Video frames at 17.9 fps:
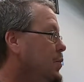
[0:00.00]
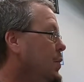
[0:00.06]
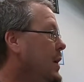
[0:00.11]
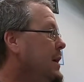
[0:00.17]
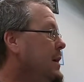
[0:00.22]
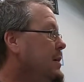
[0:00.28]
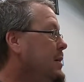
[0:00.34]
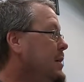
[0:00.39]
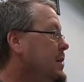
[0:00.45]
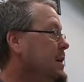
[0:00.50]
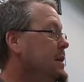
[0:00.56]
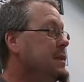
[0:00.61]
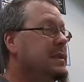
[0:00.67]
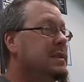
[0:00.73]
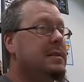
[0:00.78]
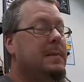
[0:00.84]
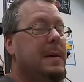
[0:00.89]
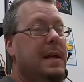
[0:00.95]
Wire
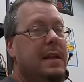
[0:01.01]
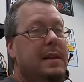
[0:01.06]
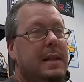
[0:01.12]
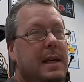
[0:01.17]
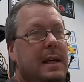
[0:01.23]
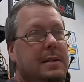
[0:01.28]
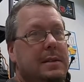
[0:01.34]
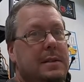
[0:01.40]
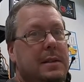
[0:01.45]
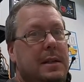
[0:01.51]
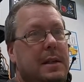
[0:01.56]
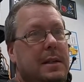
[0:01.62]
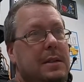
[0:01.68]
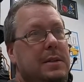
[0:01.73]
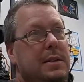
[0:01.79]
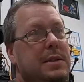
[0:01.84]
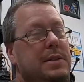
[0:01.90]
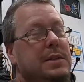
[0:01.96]
harness is about
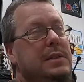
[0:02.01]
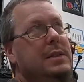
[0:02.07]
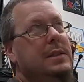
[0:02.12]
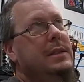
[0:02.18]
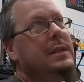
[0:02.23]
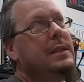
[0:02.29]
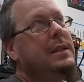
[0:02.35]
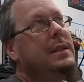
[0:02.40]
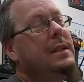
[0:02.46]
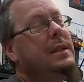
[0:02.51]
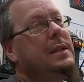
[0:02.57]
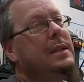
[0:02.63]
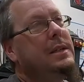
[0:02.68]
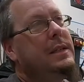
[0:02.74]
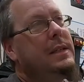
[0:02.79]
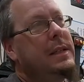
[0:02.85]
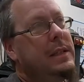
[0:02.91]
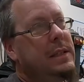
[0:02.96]
$1,000.
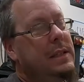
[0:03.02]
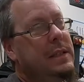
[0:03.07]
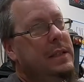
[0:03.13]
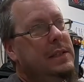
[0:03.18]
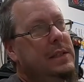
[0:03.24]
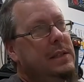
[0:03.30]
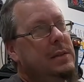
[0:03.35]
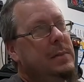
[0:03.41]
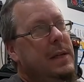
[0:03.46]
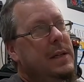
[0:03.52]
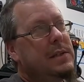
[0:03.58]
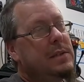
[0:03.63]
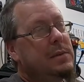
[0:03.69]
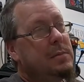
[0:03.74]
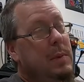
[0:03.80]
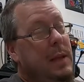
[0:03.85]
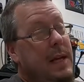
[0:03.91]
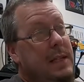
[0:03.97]
ECU
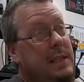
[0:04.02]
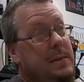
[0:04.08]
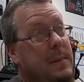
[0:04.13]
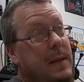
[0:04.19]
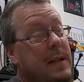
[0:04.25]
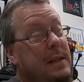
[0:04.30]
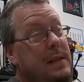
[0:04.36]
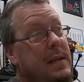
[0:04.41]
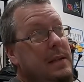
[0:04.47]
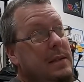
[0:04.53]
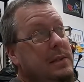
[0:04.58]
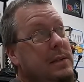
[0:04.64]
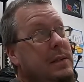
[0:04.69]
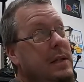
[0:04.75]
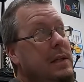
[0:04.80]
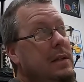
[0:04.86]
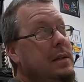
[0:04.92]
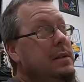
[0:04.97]
Masters Black's about
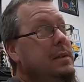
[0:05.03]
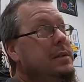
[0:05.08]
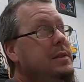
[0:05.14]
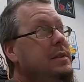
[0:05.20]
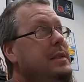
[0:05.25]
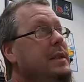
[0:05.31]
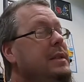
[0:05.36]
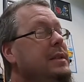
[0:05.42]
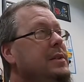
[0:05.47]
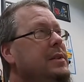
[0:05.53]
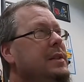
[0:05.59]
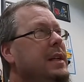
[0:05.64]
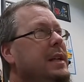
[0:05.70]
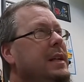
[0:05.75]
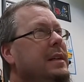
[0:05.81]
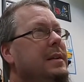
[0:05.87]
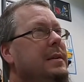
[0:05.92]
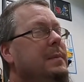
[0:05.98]
$1,000. Then there's
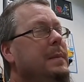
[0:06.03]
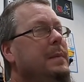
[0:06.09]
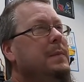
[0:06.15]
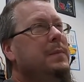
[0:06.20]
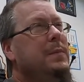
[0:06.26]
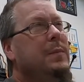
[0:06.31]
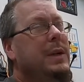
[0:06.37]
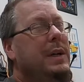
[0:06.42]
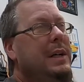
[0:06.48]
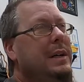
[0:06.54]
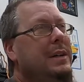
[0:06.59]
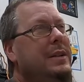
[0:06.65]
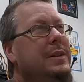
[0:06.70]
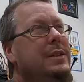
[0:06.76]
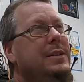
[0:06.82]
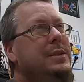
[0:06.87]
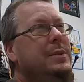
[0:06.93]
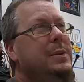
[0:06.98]
like a
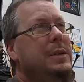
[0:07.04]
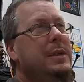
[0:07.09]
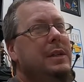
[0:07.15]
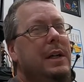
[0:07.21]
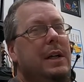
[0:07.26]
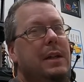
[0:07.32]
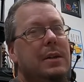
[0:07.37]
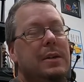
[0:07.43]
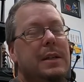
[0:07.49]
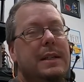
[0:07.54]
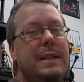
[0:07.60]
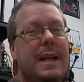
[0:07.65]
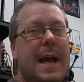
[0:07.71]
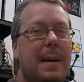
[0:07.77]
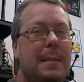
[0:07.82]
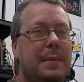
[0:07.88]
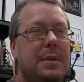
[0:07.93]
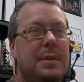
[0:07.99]
$100, $200
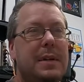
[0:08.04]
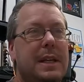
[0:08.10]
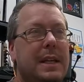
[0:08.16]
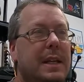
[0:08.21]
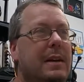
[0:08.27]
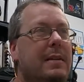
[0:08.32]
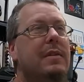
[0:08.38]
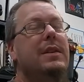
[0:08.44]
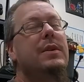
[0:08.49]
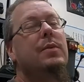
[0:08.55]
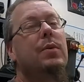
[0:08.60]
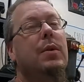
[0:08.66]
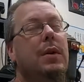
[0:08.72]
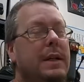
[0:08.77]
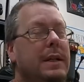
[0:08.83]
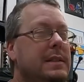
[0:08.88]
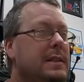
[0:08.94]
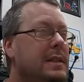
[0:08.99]
adapter to get everything
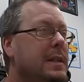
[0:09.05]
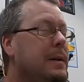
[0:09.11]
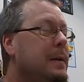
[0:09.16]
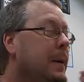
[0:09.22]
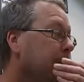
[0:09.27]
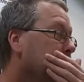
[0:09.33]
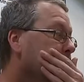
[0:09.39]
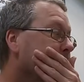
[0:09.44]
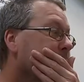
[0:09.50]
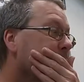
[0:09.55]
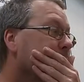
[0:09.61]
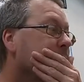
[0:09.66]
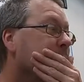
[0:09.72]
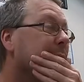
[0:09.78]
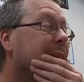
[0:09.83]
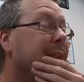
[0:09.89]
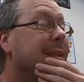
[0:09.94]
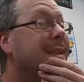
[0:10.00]
working. So
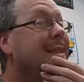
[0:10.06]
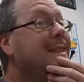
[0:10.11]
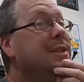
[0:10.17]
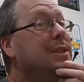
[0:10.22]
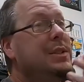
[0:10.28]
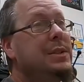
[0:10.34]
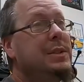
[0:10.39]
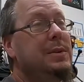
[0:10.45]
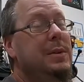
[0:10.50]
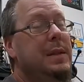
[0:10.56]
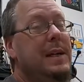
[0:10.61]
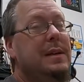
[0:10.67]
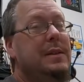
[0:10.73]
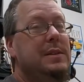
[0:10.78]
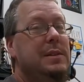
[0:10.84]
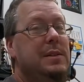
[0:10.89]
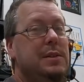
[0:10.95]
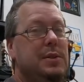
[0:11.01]

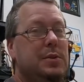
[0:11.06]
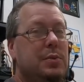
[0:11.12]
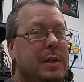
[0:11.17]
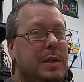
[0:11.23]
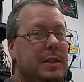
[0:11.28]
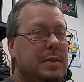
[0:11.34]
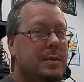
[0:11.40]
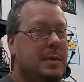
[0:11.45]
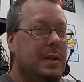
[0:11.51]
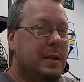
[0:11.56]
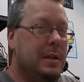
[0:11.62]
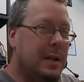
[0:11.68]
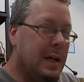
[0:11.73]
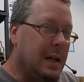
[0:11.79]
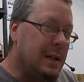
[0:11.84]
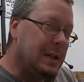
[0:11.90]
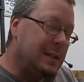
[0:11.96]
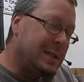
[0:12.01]
$2,000
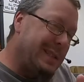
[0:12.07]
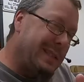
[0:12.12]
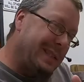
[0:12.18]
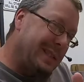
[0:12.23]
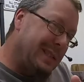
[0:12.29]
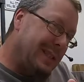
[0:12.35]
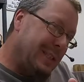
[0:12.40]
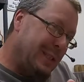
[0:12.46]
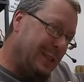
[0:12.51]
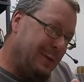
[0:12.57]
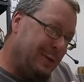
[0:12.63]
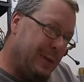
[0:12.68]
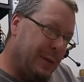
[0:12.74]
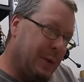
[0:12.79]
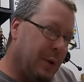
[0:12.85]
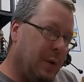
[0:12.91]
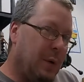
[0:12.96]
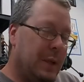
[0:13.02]
$2,200
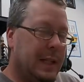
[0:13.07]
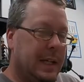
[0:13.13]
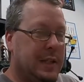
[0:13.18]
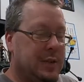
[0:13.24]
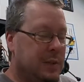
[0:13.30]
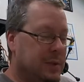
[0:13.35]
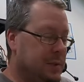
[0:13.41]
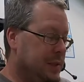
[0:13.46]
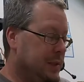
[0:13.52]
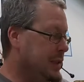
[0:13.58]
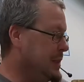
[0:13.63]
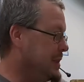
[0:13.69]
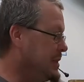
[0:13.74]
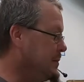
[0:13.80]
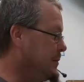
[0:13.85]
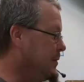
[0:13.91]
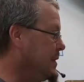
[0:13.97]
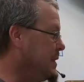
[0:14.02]
for the whole electrical
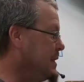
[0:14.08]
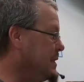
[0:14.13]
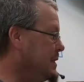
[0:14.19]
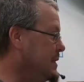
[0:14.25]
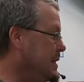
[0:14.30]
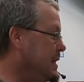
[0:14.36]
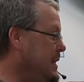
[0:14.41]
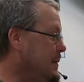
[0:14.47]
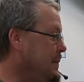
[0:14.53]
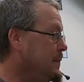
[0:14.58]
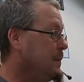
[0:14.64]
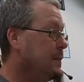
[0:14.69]
system for this thing.